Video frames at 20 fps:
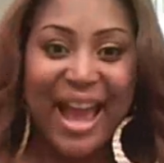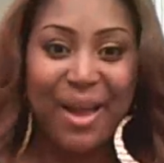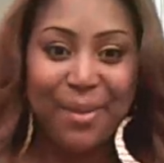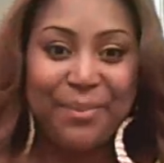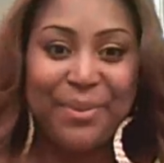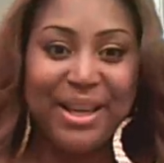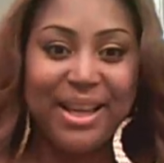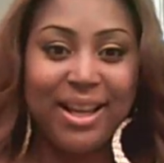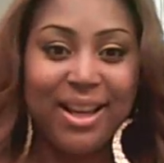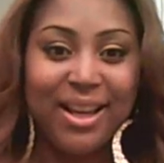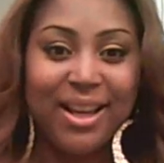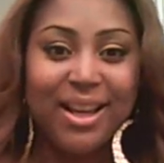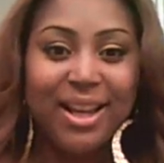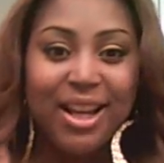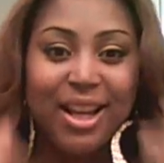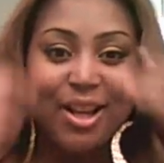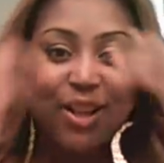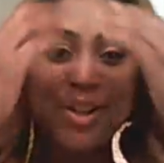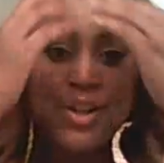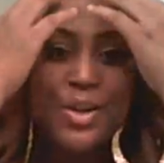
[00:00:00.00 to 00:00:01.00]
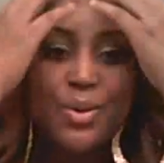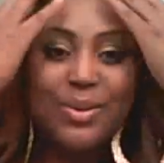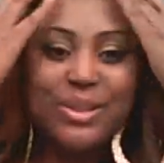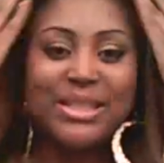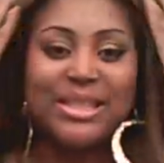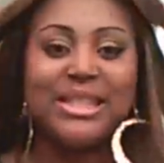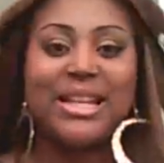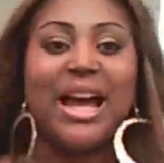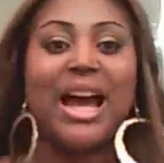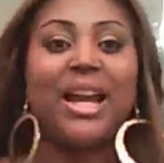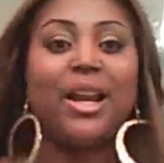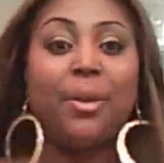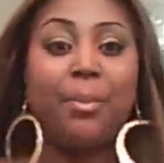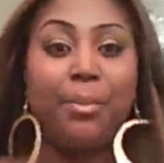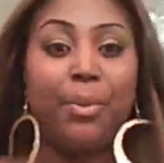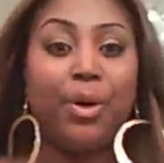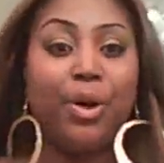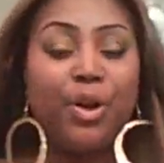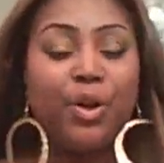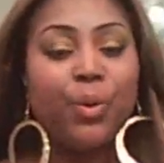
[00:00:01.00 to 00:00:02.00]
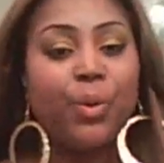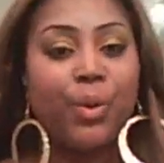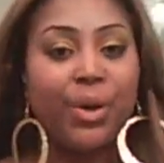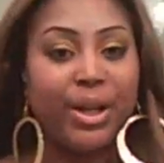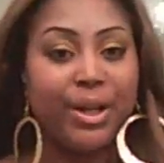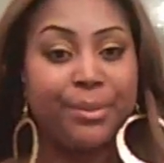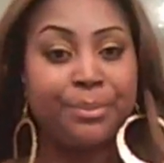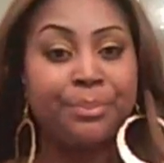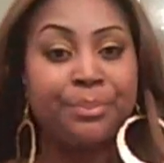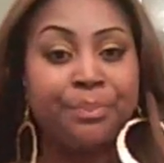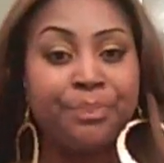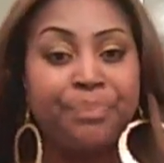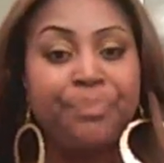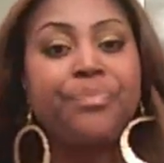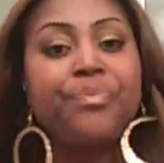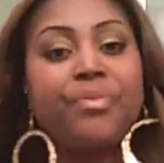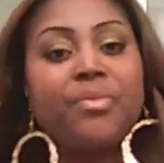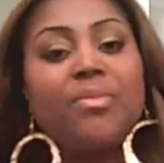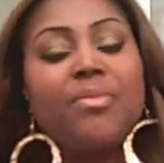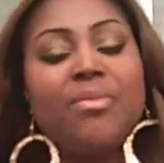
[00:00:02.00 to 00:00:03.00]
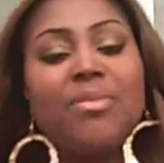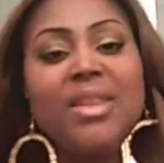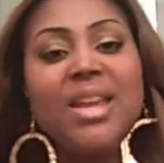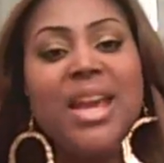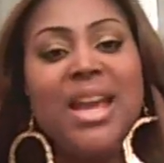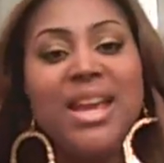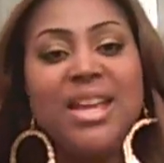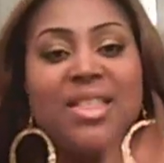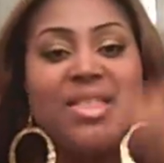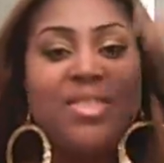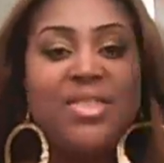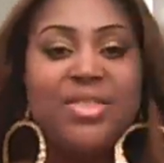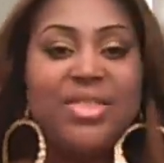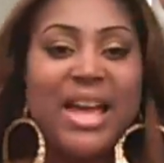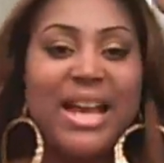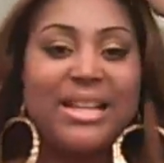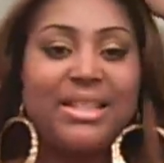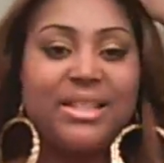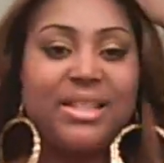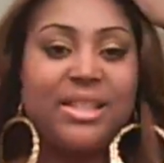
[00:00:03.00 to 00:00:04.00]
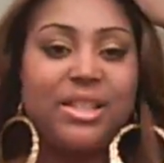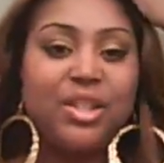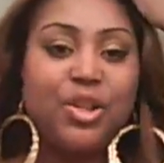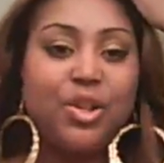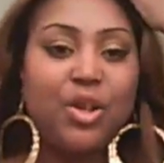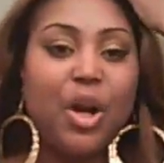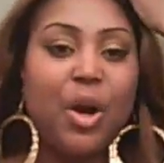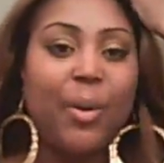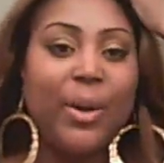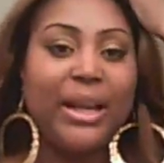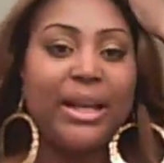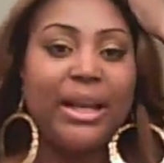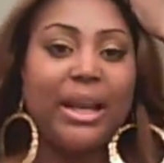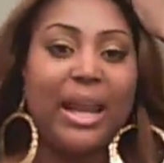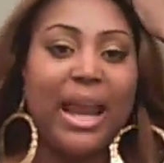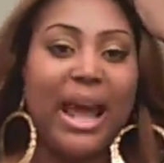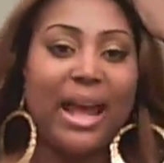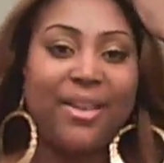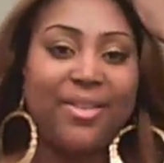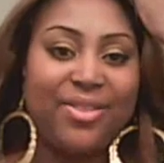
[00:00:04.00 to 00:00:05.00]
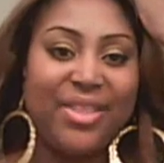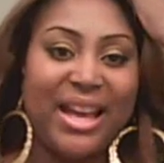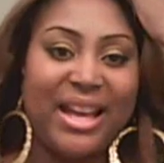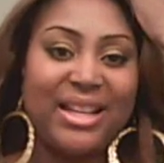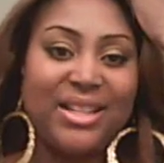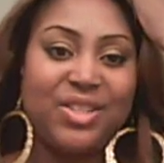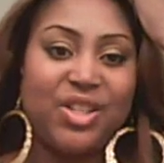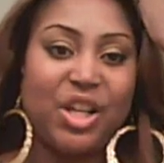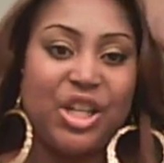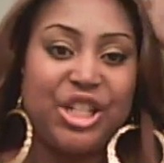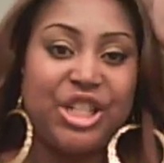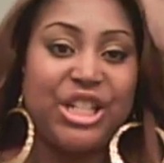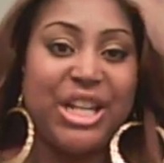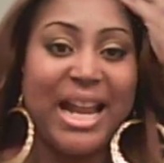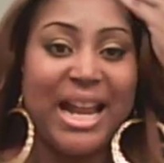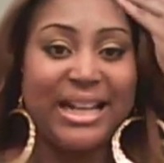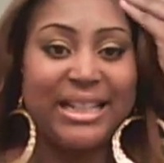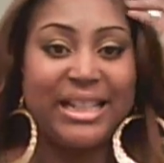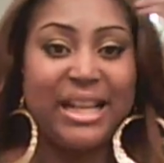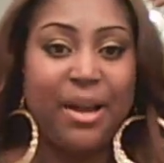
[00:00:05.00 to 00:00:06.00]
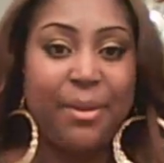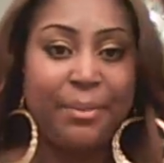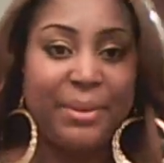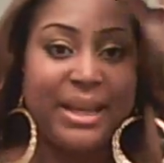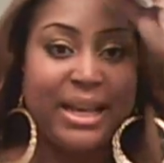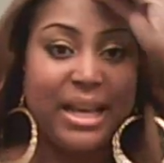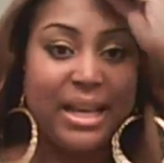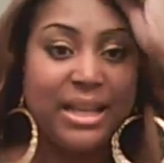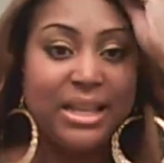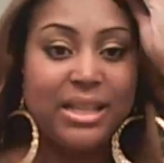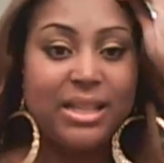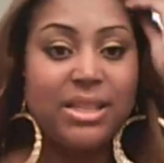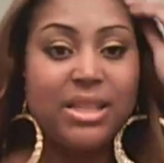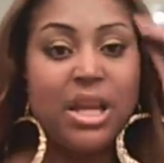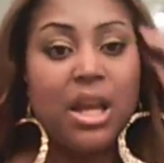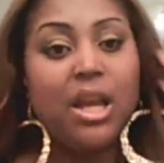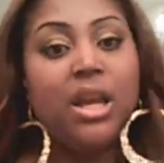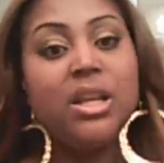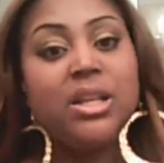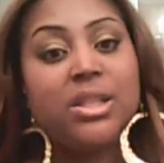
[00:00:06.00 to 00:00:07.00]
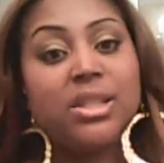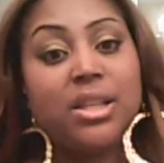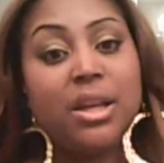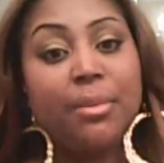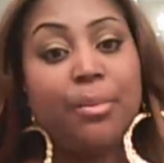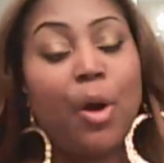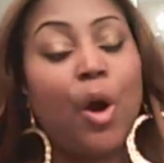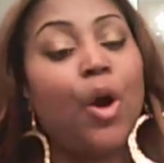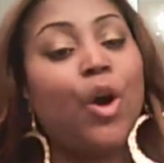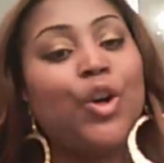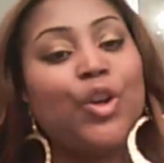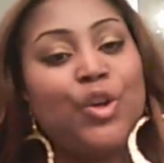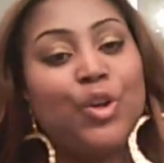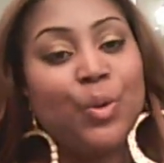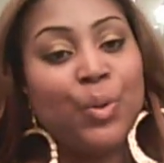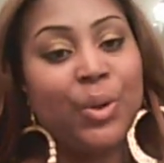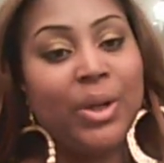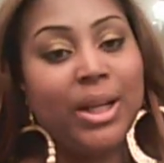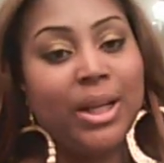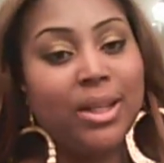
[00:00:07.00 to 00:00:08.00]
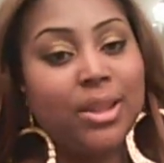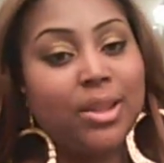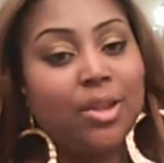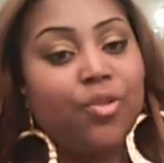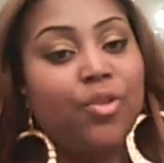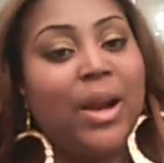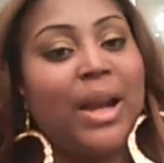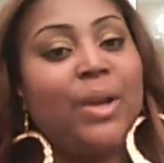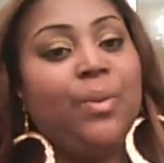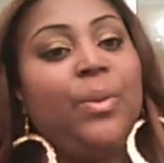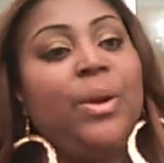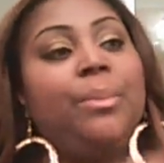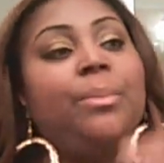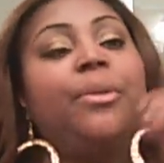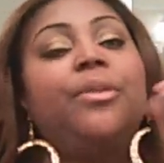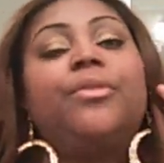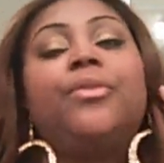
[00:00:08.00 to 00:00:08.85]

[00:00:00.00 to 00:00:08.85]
Some of us are really happy. It's not a put on. And that's, and a lot of things are jacked up because